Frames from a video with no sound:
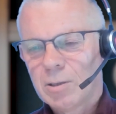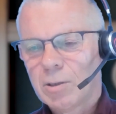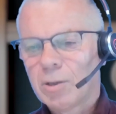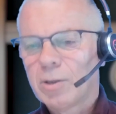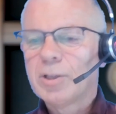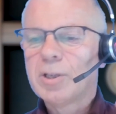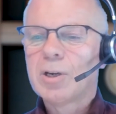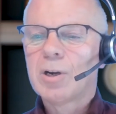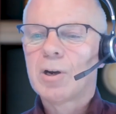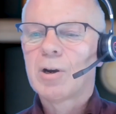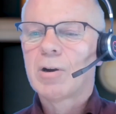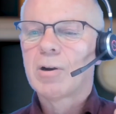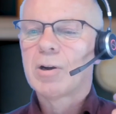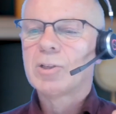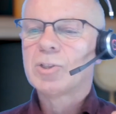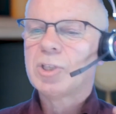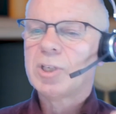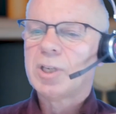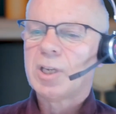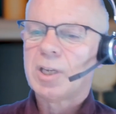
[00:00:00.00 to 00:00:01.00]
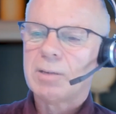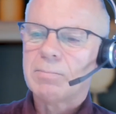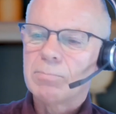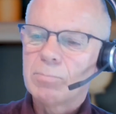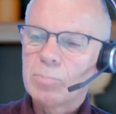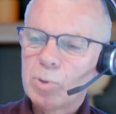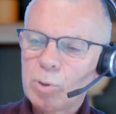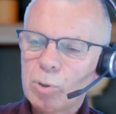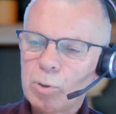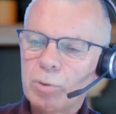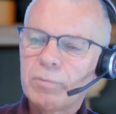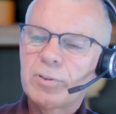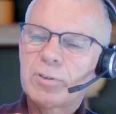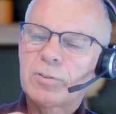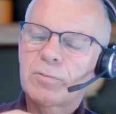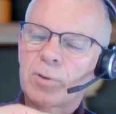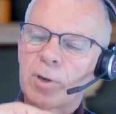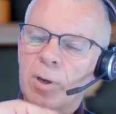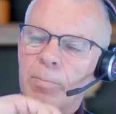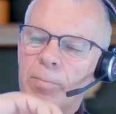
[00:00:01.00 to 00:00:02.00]
on the RRG moves
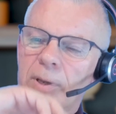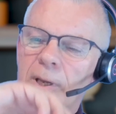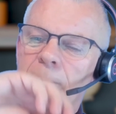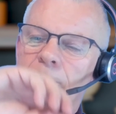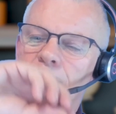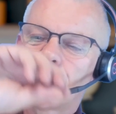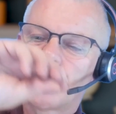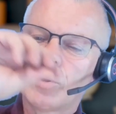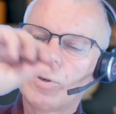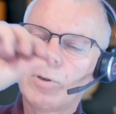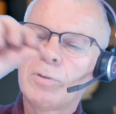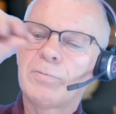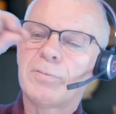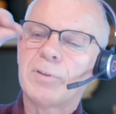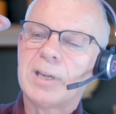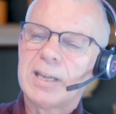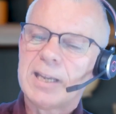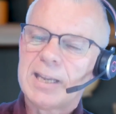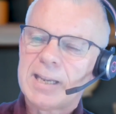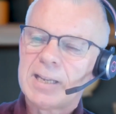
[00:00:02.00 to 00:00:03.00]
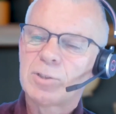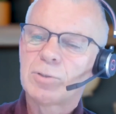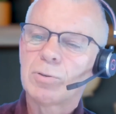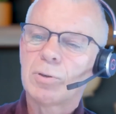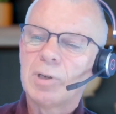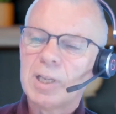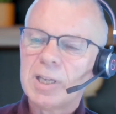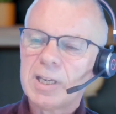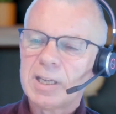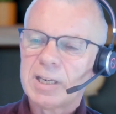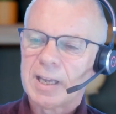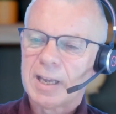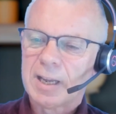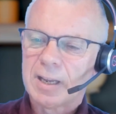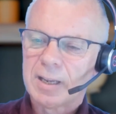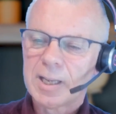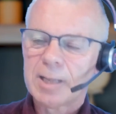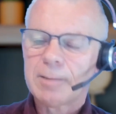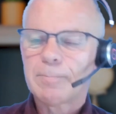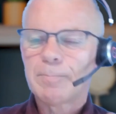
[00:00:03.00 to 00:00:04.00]
from improving into
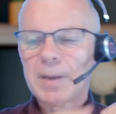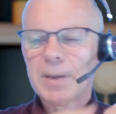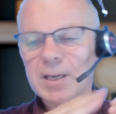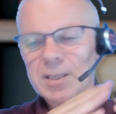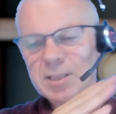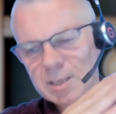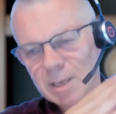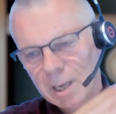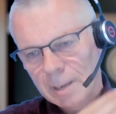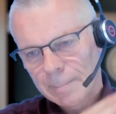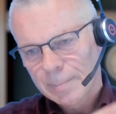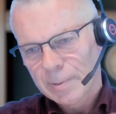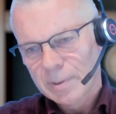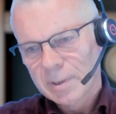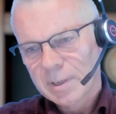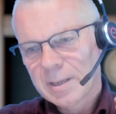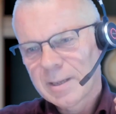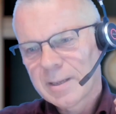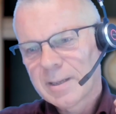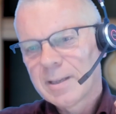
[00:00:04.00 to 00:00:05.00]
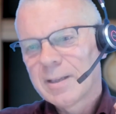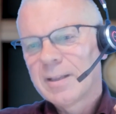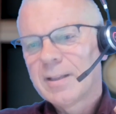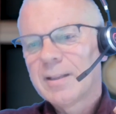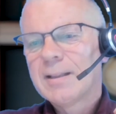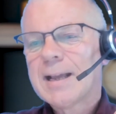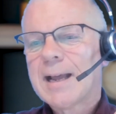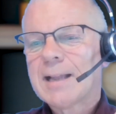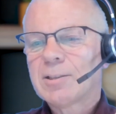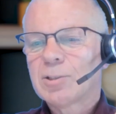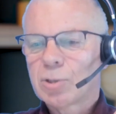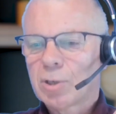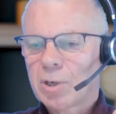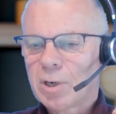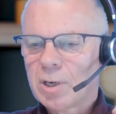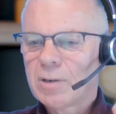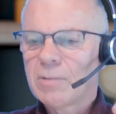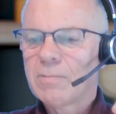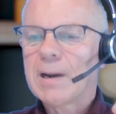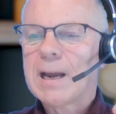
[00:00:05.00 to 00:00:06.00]
leading. It picks up that
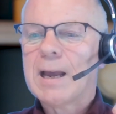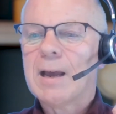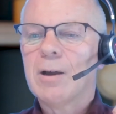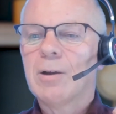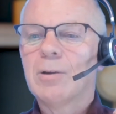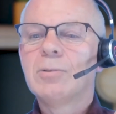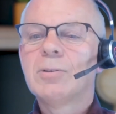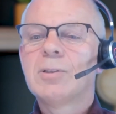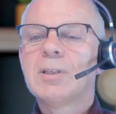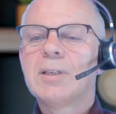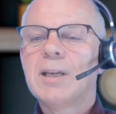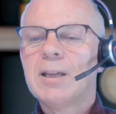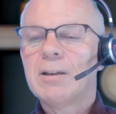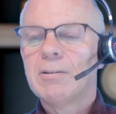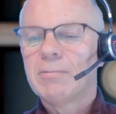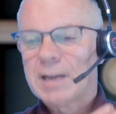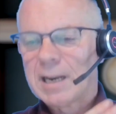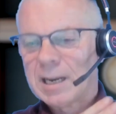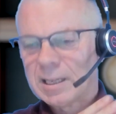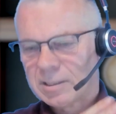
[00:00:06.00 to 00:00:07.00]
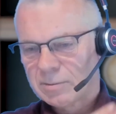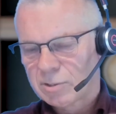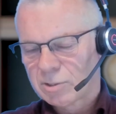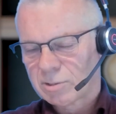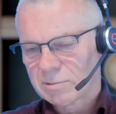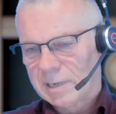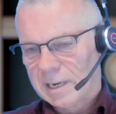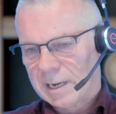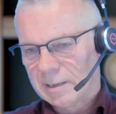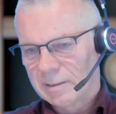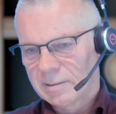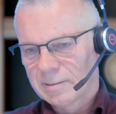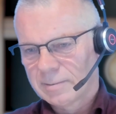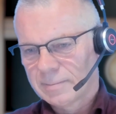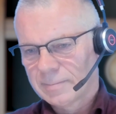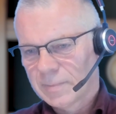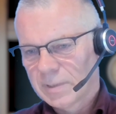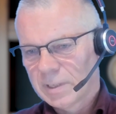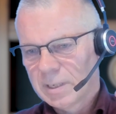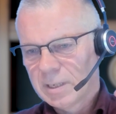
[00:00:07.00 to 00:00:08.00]
turnaround in relative strength.
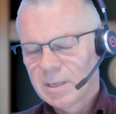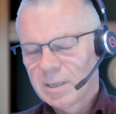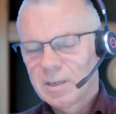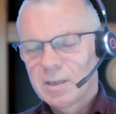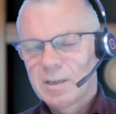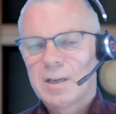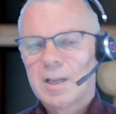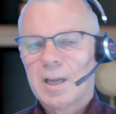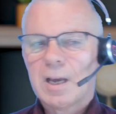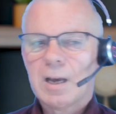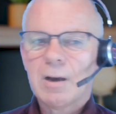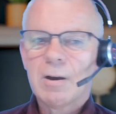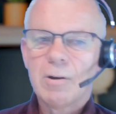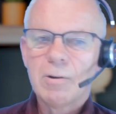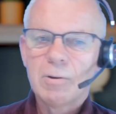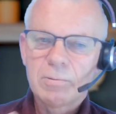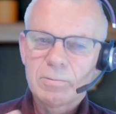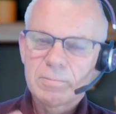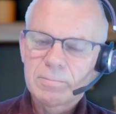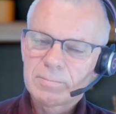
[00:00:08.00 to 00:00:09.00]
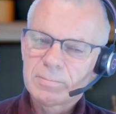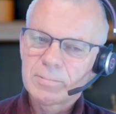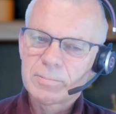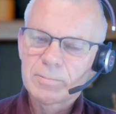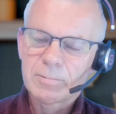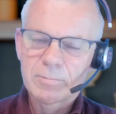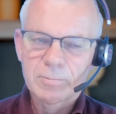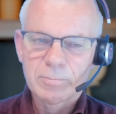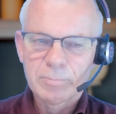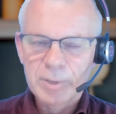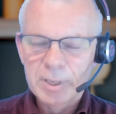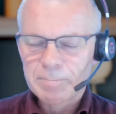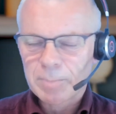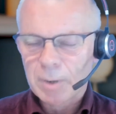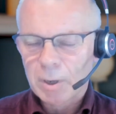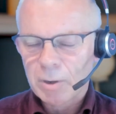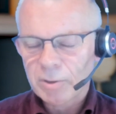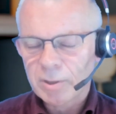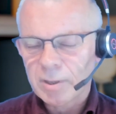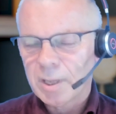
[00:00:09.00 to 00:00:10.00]
Now, we
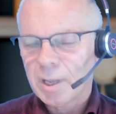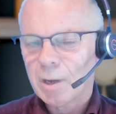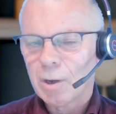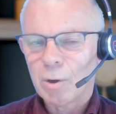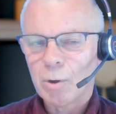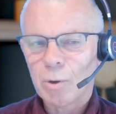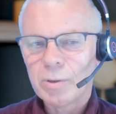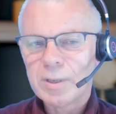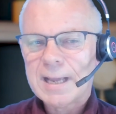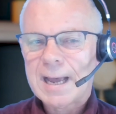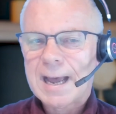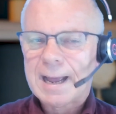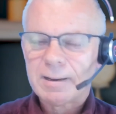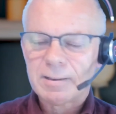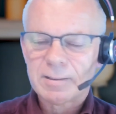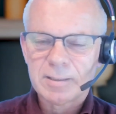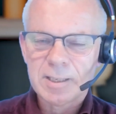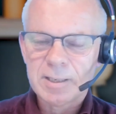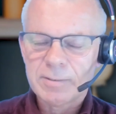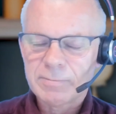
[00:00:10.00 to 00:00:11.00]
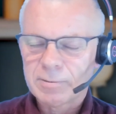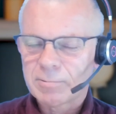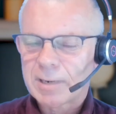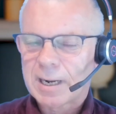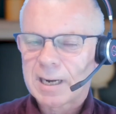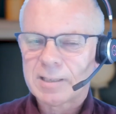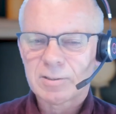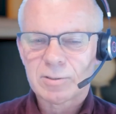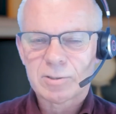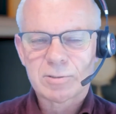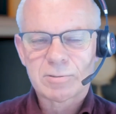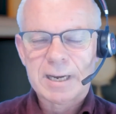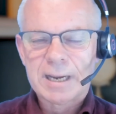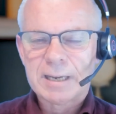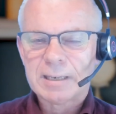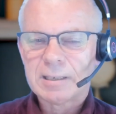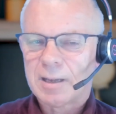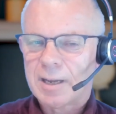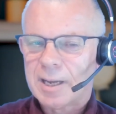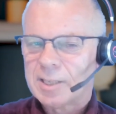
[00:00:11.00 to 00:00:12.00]
both know that even relative
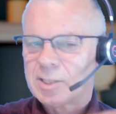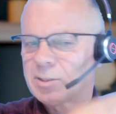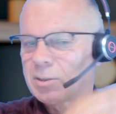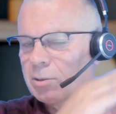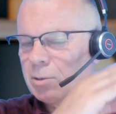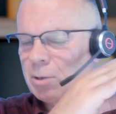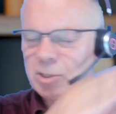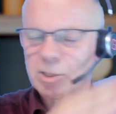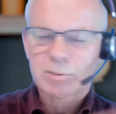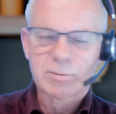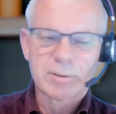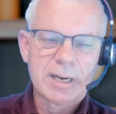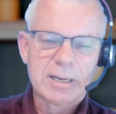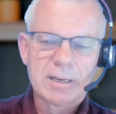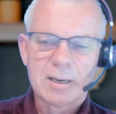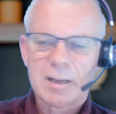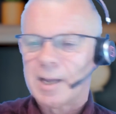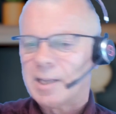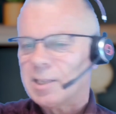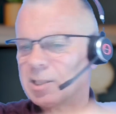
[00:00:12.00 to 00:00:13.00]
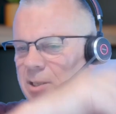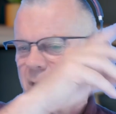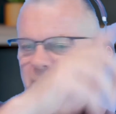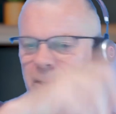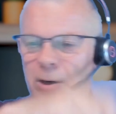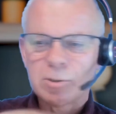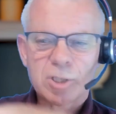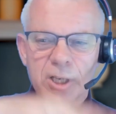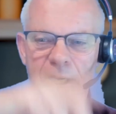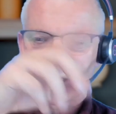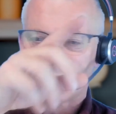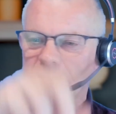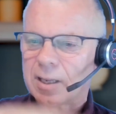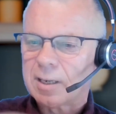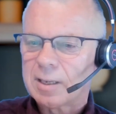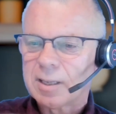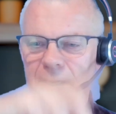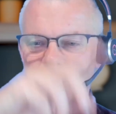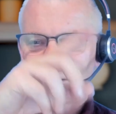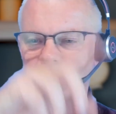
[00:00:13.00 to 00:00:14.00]
strength lines, they're not straight lines. They go jiggly.
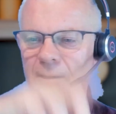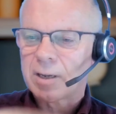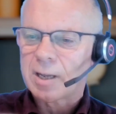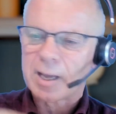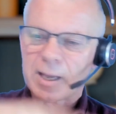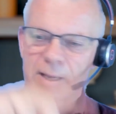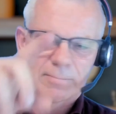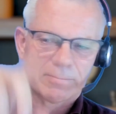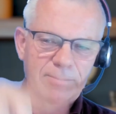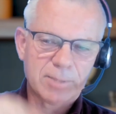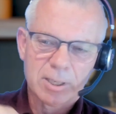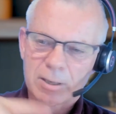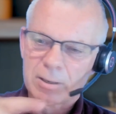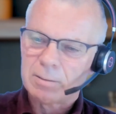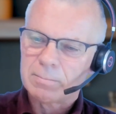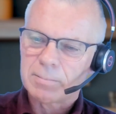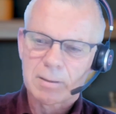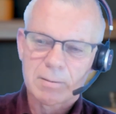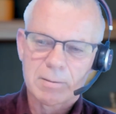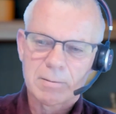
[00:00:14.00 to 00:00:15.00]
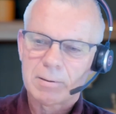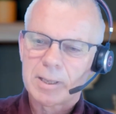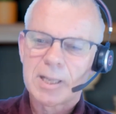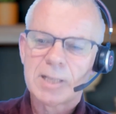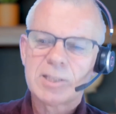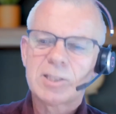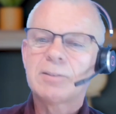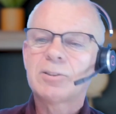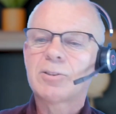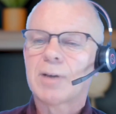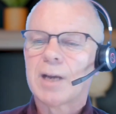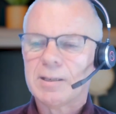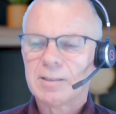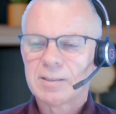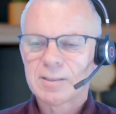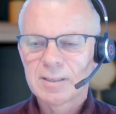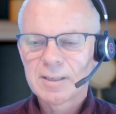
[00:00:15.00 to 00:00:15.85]
They go like, blah, blah, blah. It's a trend.